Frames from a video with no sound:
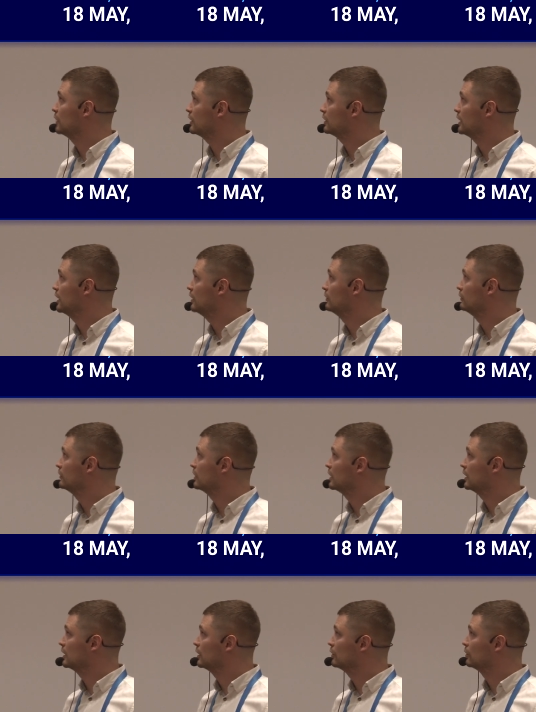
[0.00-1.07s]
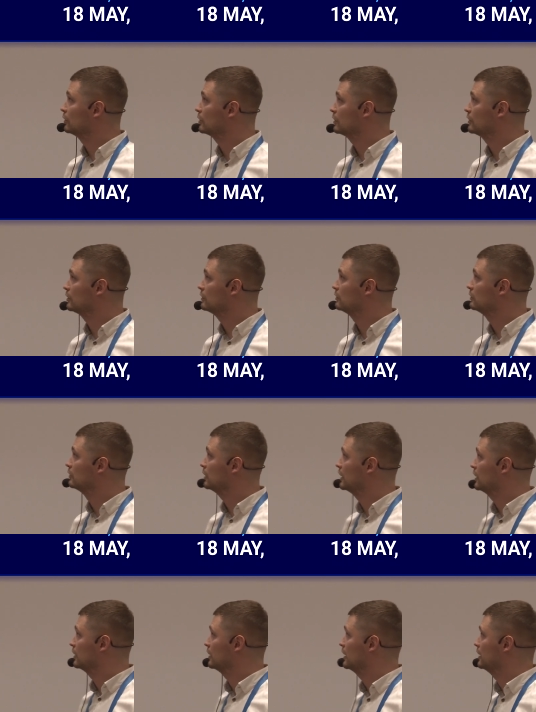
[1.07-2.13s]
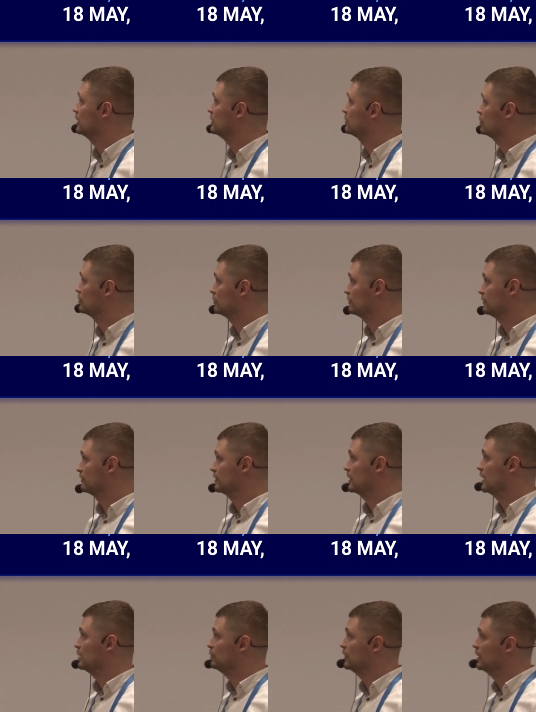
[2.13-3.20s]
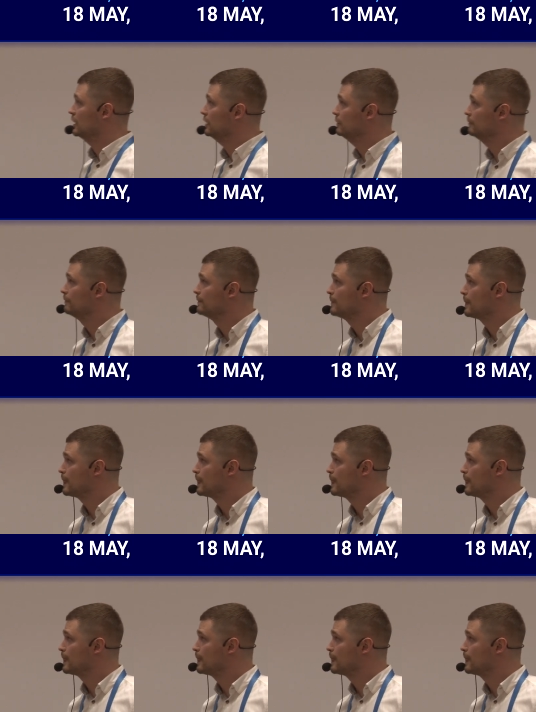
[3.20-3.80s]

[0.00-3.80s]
Markdown or any sort of API.